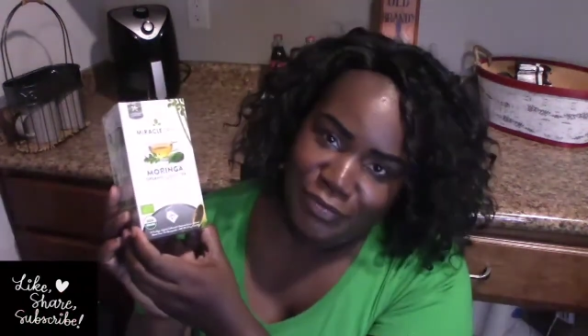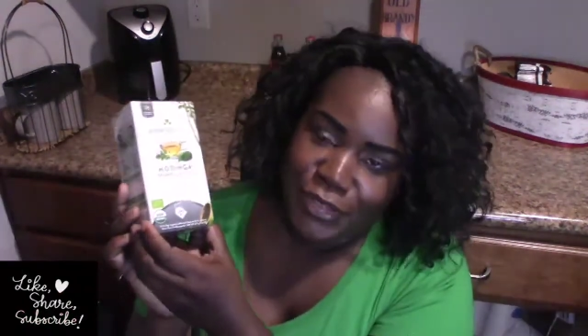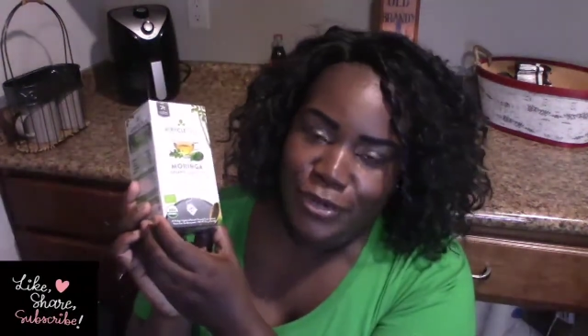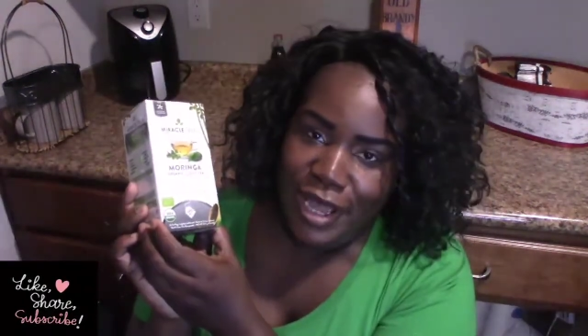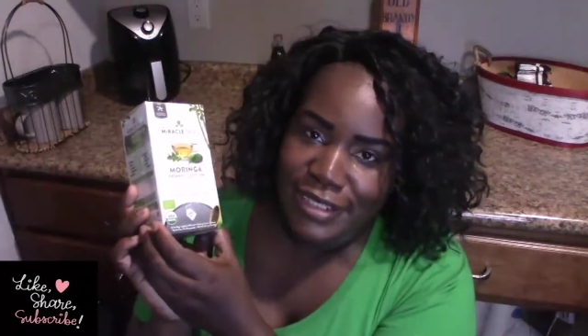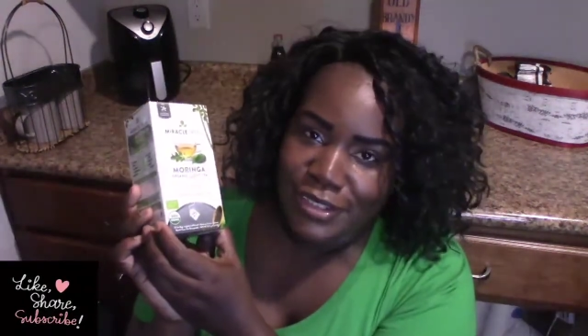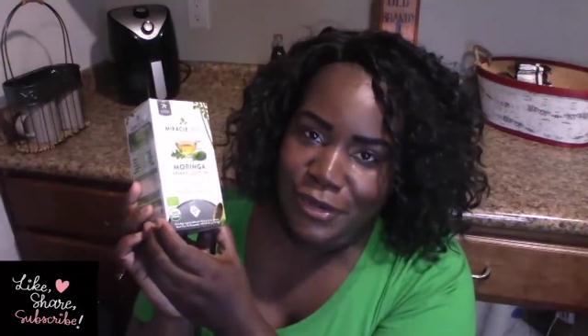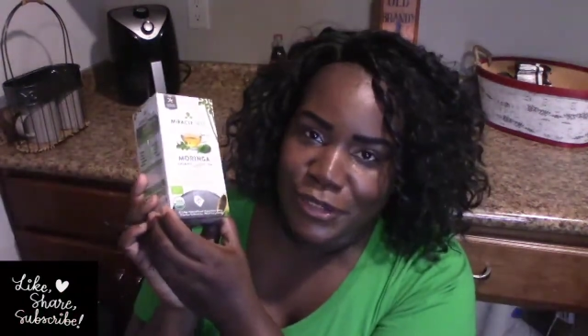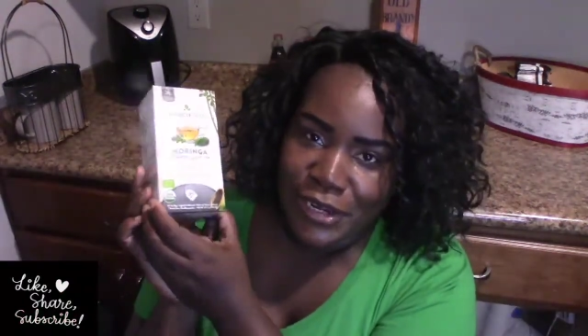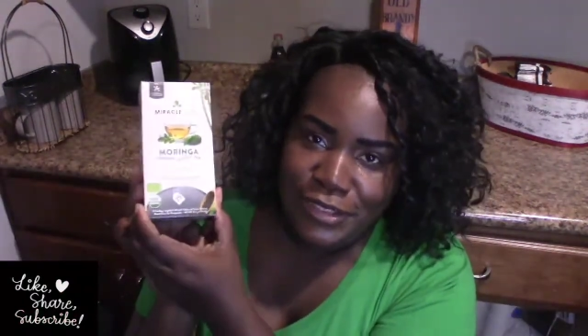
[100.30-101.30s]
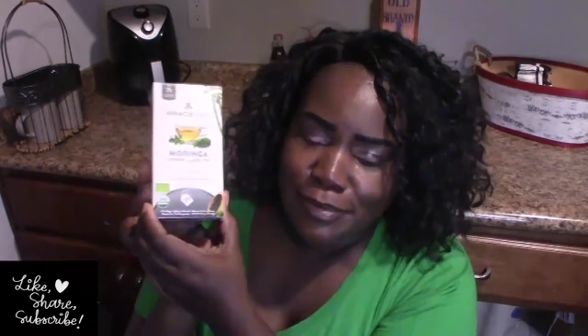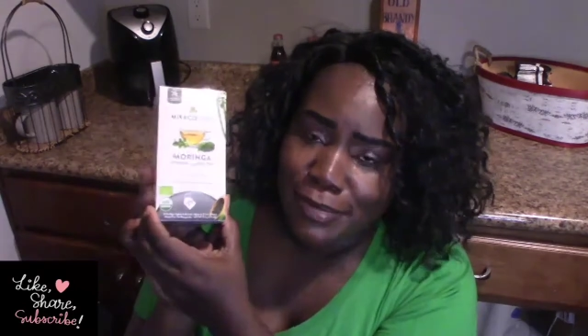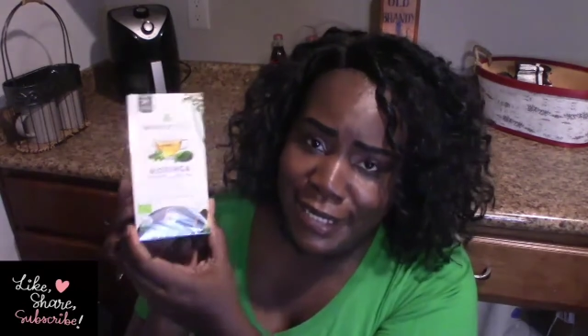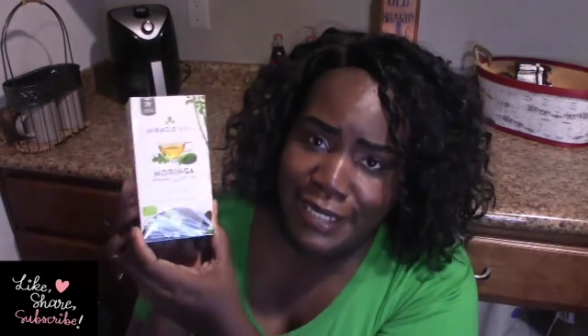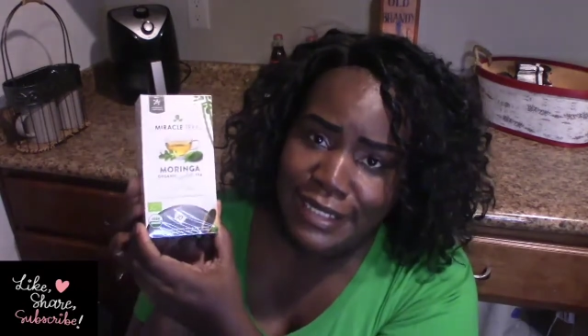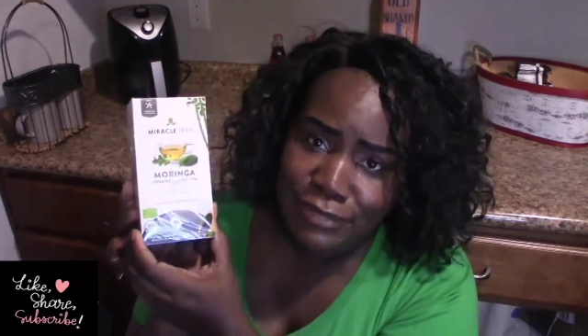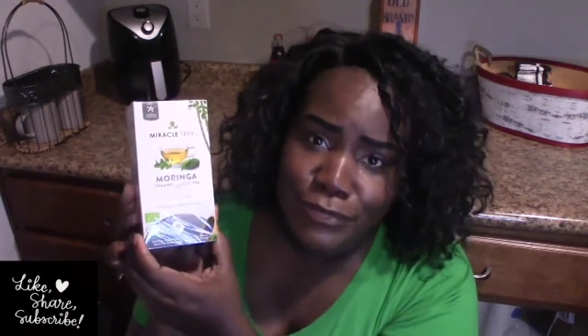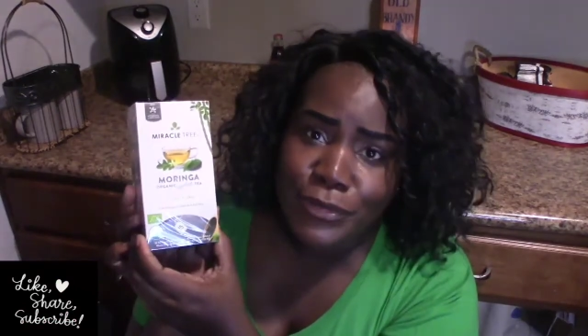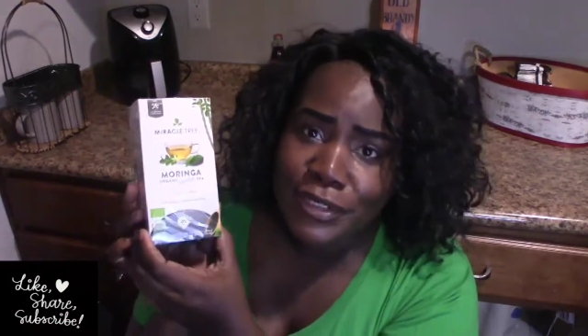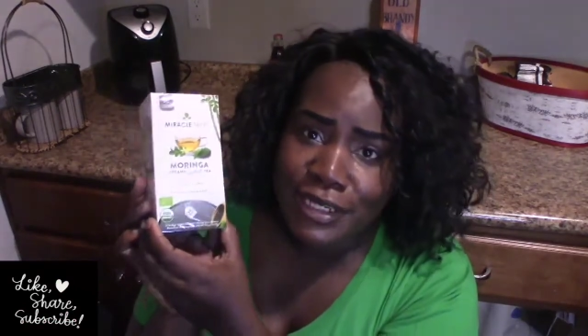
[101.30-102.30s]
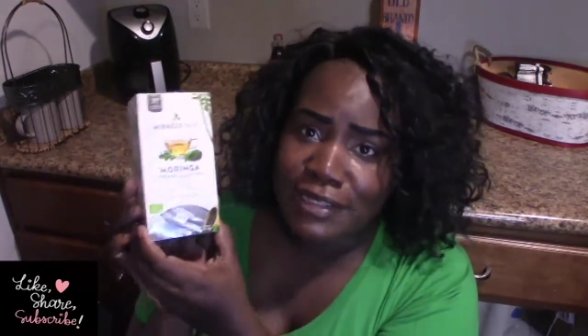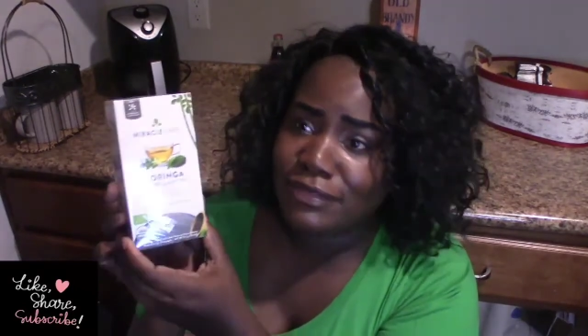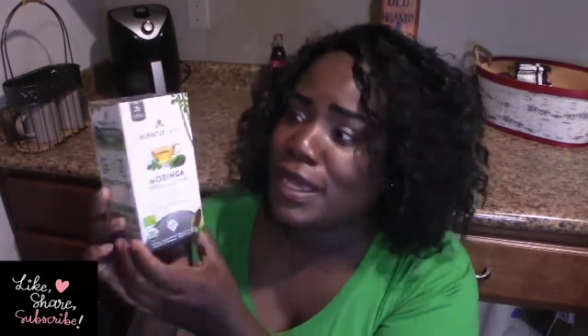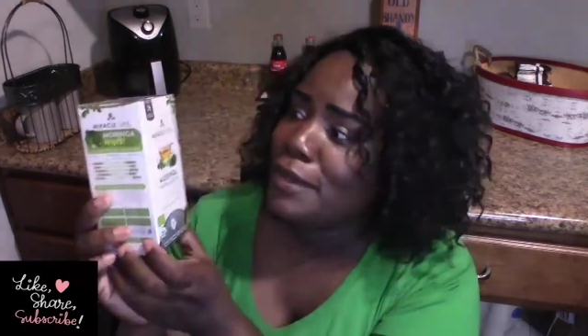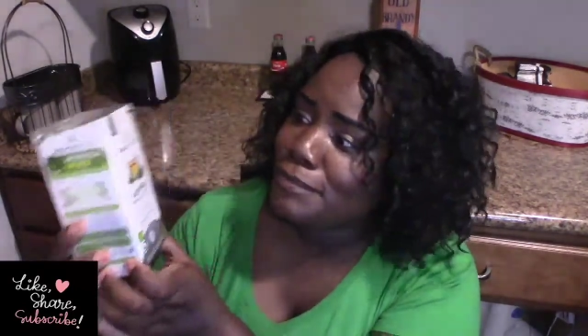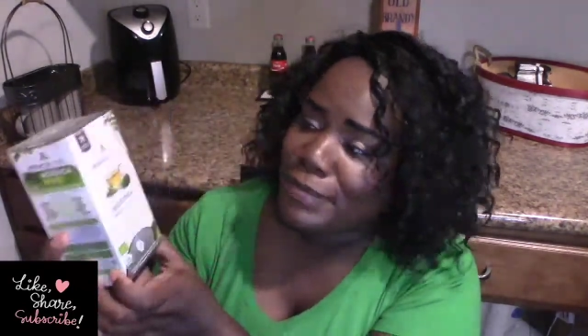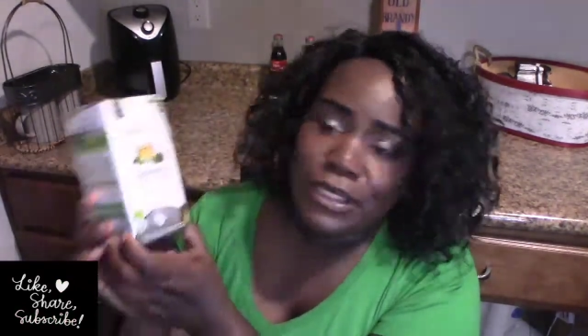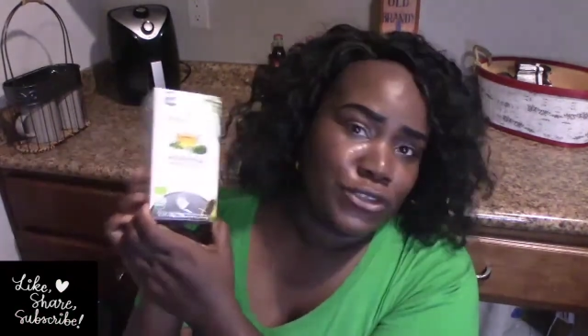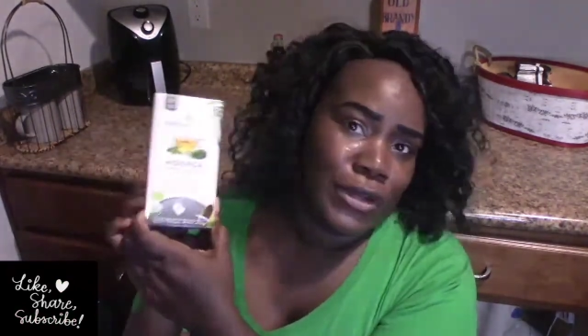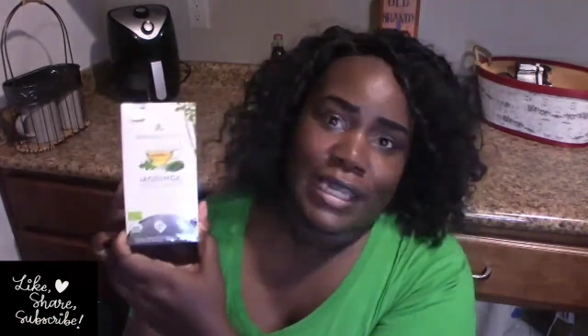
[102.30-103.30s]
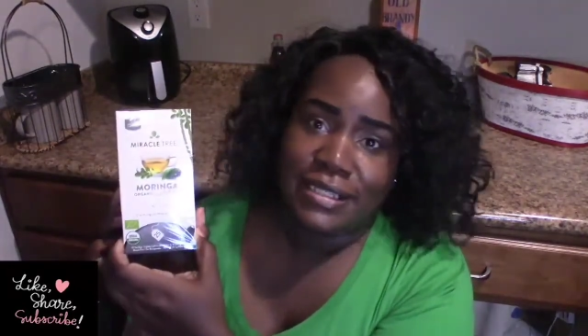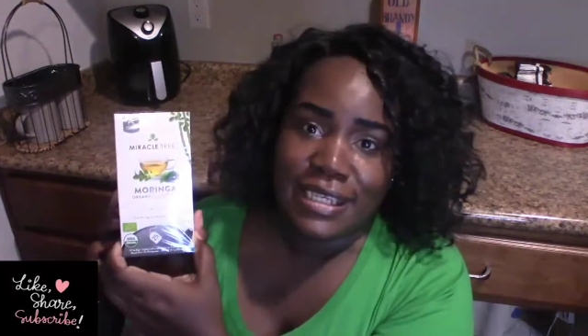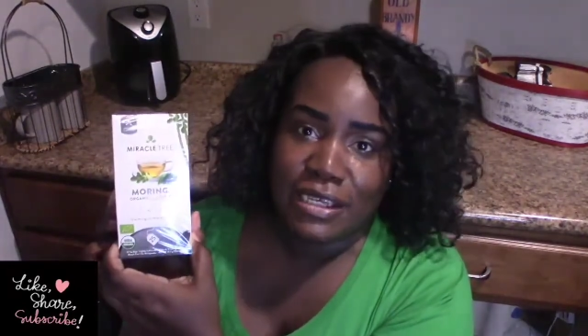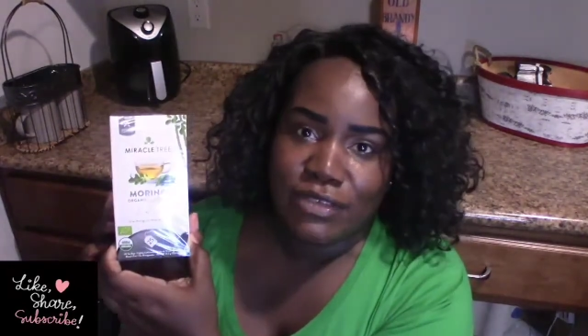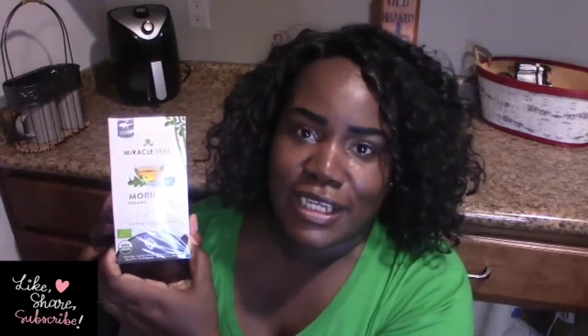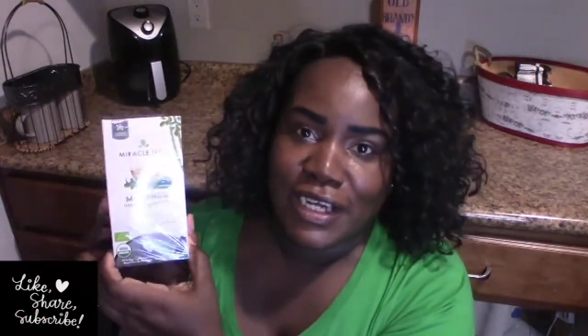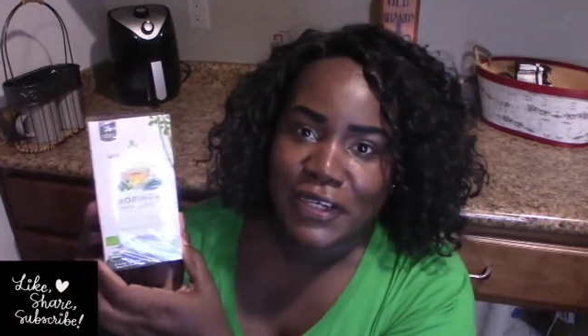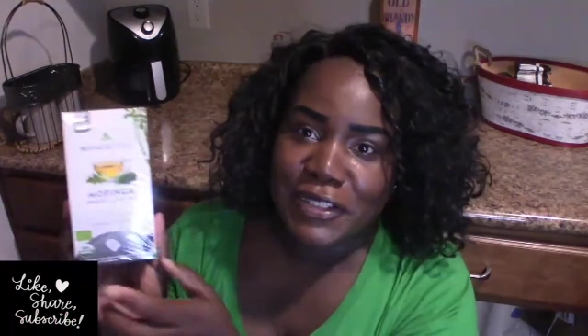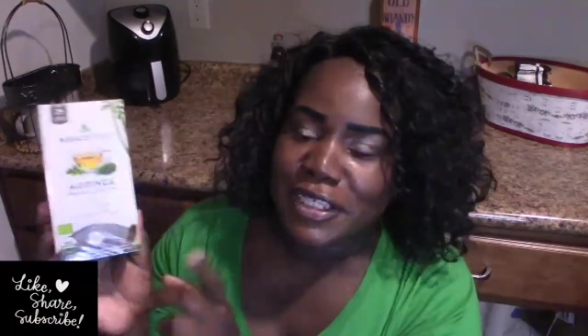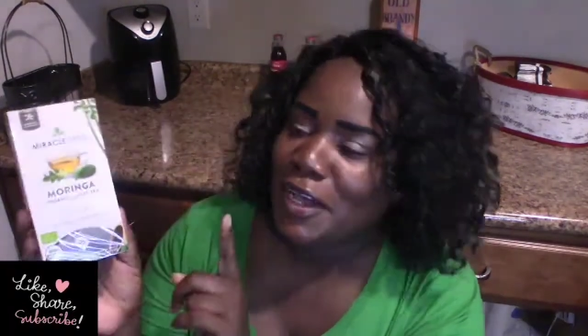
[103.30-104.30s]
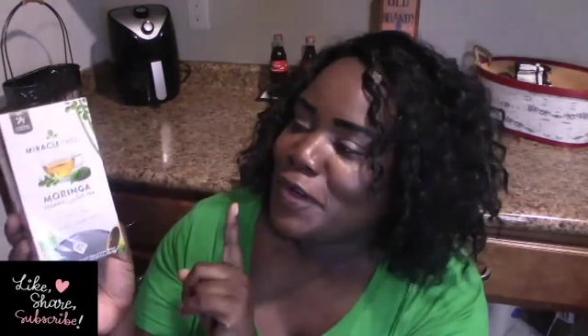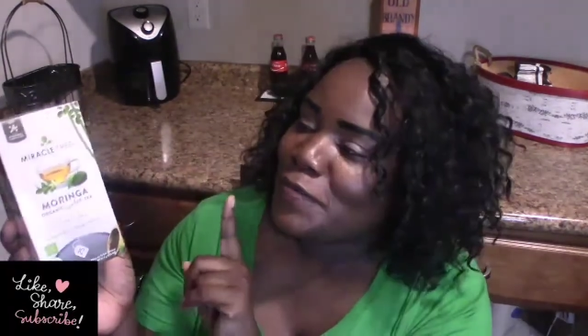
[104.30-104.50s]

You guys know there's a playlist full of me drinking tea videos.